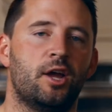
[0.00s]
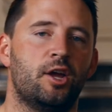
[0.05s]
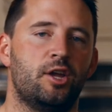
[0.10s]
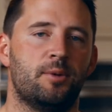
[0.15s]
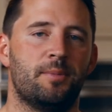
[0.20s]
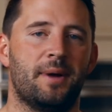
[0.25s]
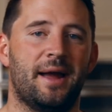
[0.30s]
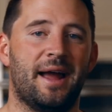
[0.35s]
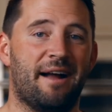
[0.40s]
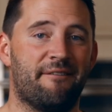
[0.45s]

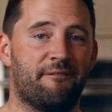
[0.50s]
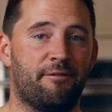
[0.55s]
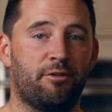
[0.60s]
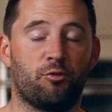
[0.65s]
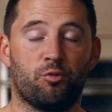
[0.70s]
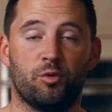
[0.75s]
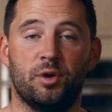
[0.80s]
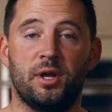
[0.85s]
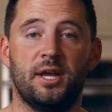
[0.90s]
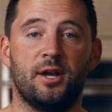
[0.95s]
you may have
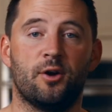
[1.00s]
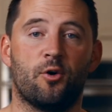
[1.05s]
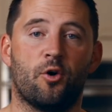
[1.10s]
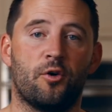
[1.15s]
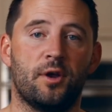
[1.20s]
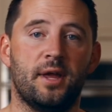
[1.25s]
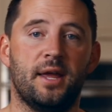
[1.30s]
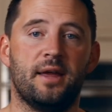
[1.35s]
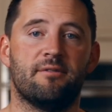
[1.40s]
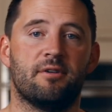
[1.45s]
three
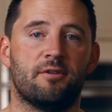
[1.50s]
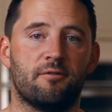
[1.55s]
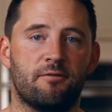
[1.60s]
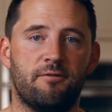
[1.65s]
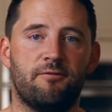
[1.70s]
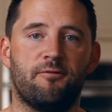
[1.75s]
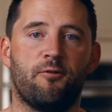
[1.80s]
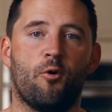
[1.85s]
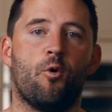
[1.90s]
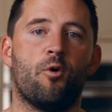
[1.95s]
or even
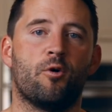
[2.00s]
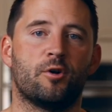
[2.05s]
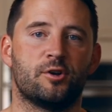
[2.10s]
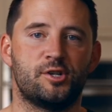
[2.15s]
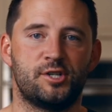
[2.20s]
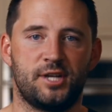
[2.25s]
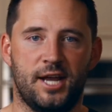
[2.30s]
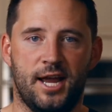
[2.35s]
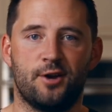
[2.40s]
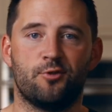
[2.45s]
four
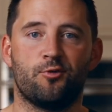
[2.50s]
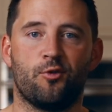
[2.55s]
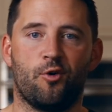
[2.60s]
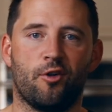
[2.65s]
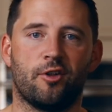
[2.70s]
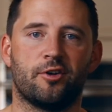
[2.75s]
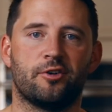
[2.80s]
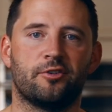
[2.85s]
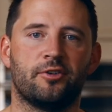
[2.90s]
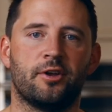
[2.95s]
shade
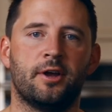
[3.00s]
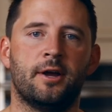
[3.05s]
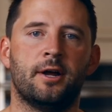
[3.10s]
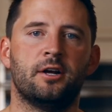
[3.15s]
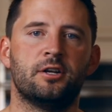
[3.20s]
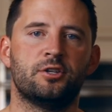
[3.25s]
rollers.